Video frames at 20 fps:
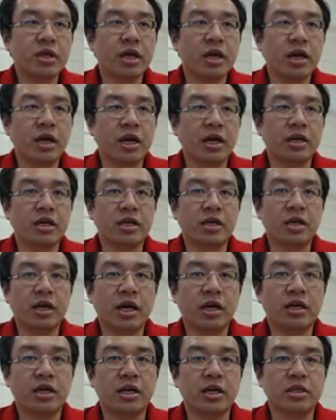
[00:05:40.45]
and
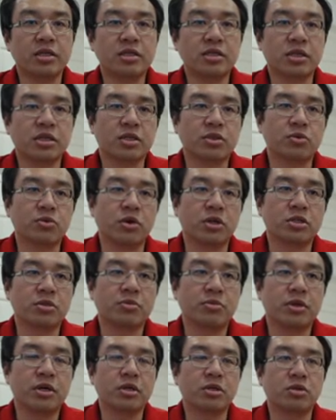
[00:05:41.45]
knight h6 was
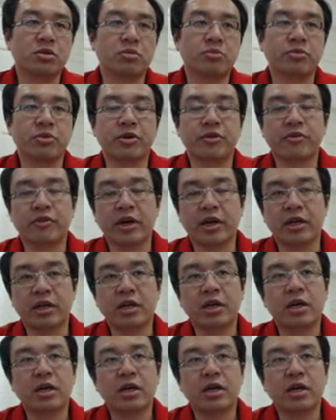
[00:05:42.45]
played to prevent